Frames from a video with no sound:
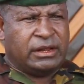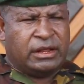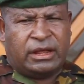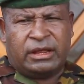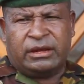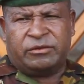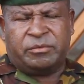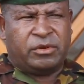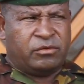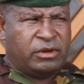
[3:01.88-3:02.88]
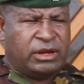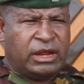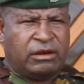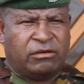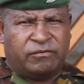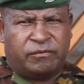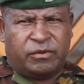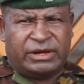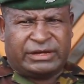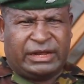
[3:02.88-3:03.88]
and he's been doing a lot
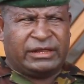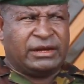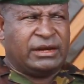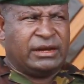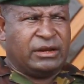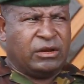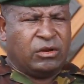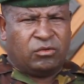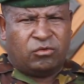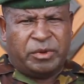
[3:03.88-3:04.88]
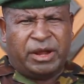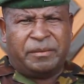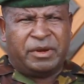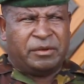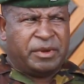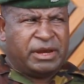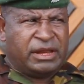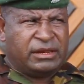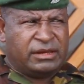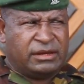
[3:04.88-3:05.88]
for this country to become
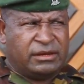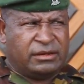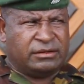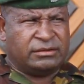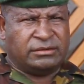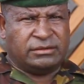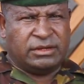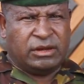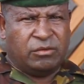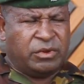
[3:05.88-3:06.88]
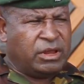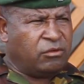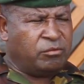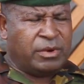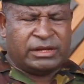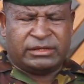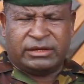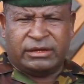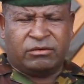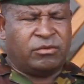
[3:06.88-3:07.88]
independence without
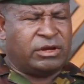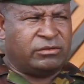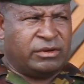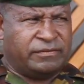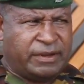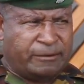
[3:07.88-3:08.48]
bloodshed or whatsoever.